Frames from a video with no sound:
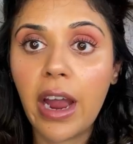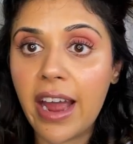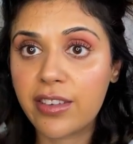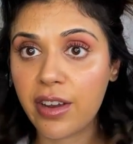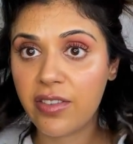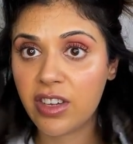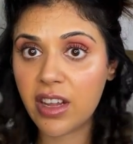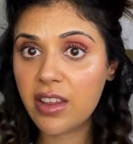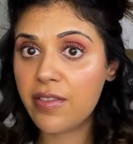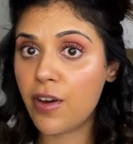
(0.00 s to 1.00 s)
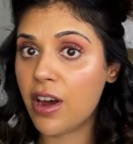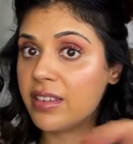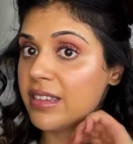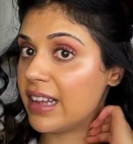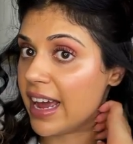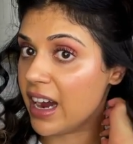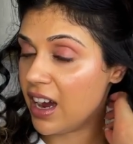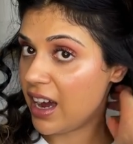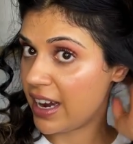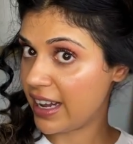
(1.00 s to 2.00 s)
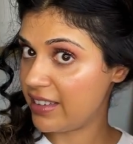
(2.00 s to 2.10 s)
Okay, so I've done the first layer and I